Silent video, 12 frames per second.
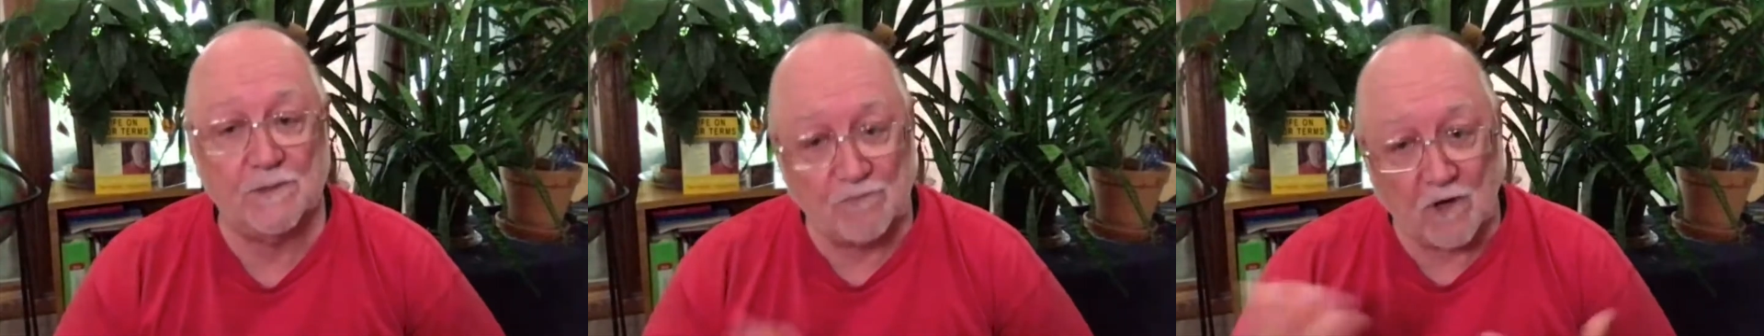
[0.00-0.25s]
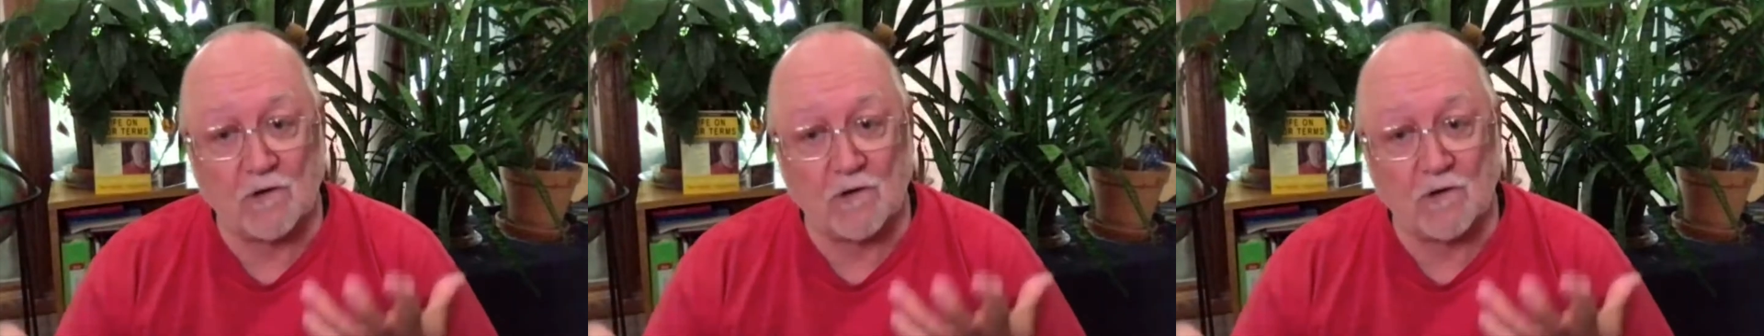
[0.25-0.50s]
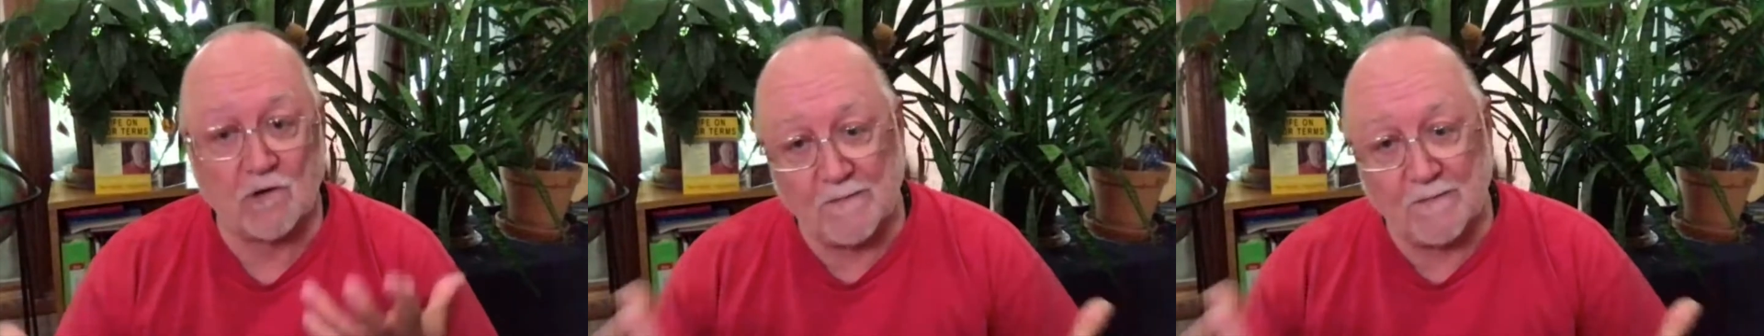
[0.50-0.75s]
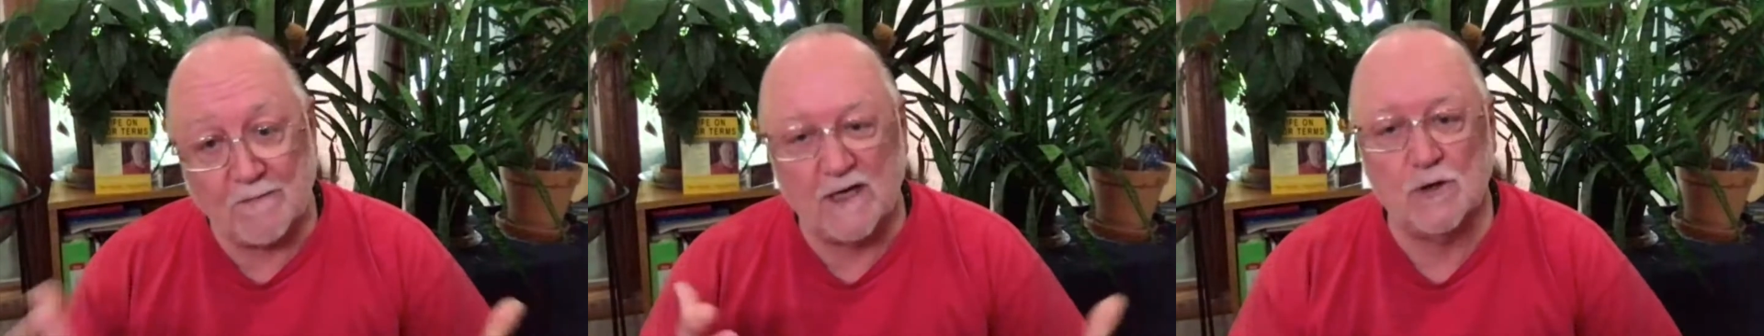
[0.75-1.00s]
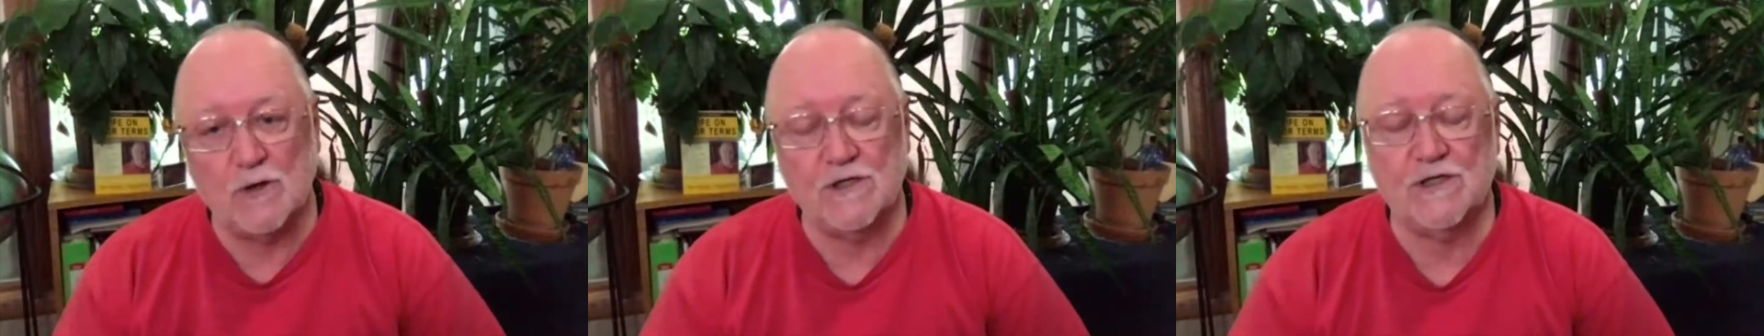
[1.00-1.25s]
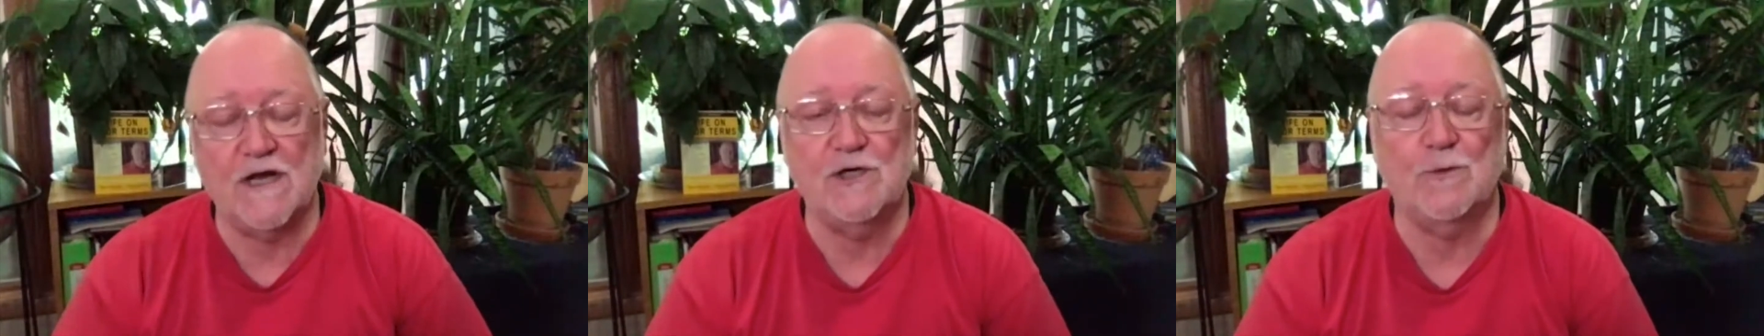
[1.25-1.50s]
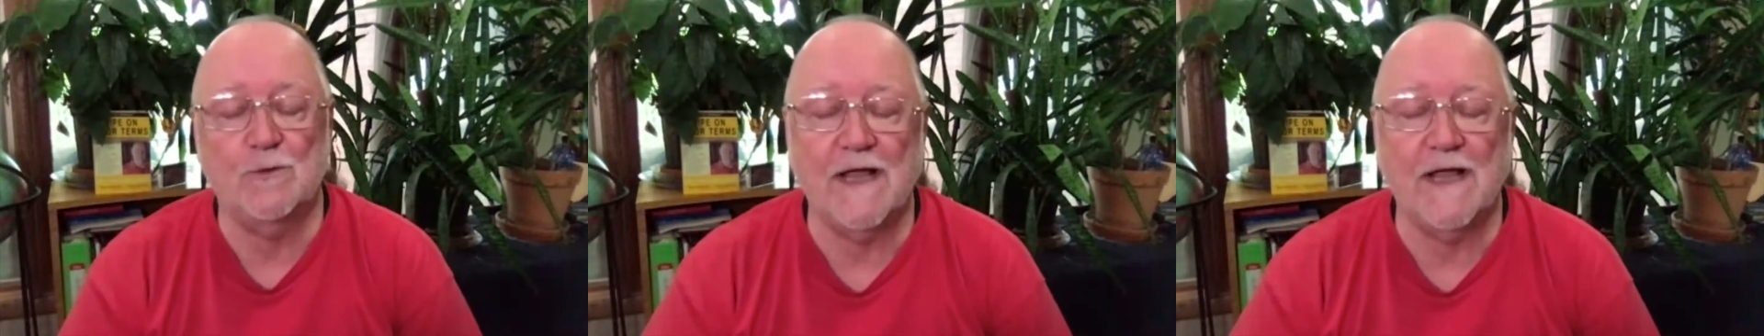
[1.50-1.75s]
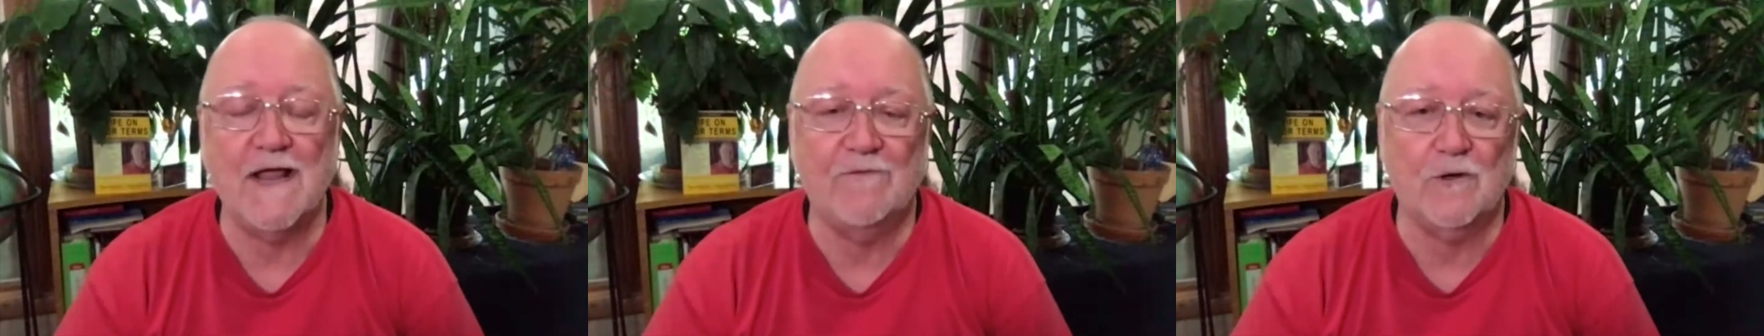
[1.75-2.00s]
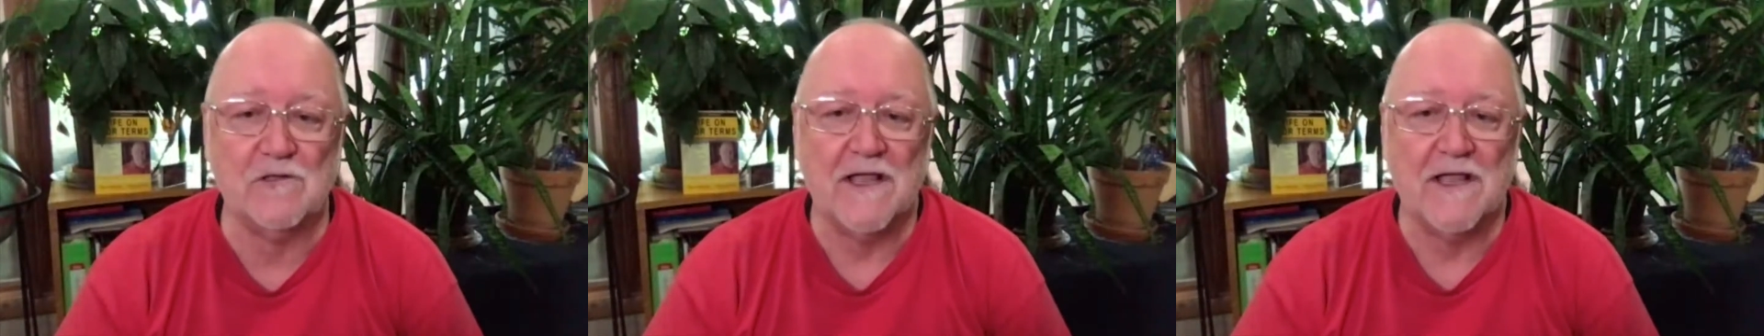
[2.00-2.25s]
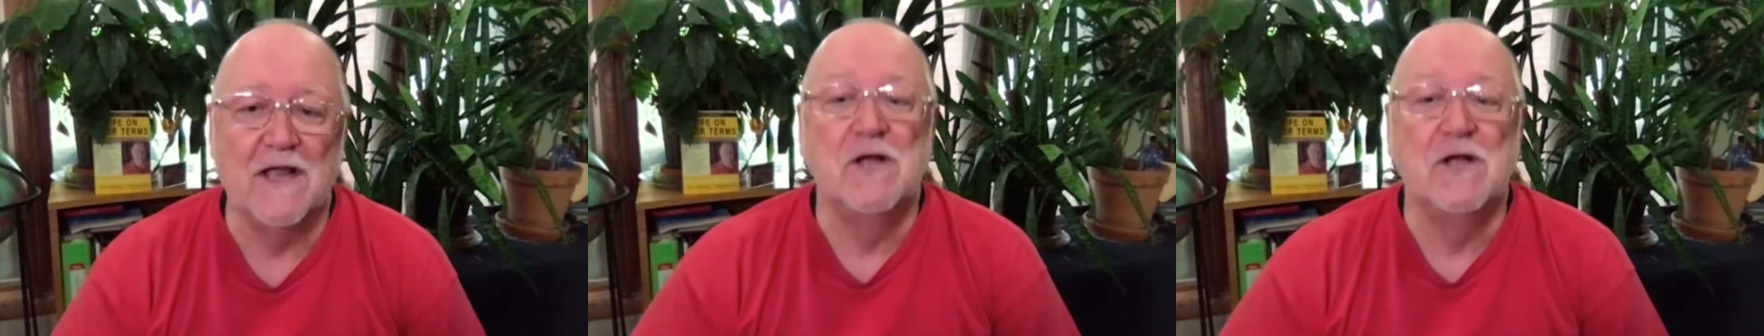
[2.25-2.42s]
and programming meaning you can change your behaviors